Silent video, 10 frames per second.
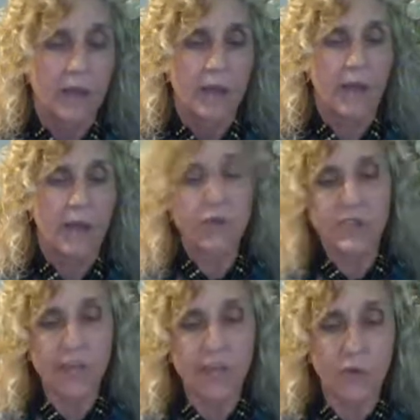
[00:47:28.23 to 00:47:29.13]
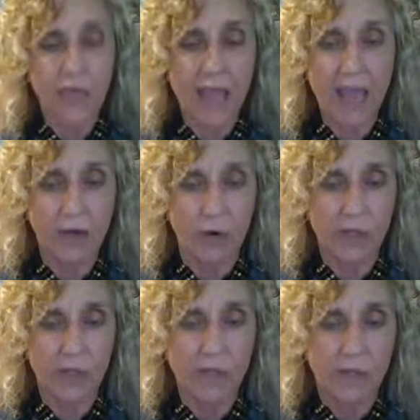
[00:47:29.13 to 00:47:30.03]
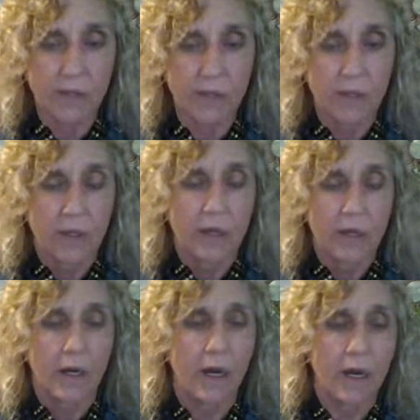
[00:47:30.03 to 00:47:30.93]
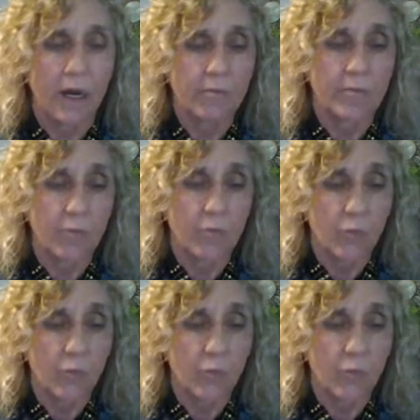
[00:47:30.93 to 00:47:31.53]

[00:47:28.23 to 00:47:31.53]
And there's several categories. One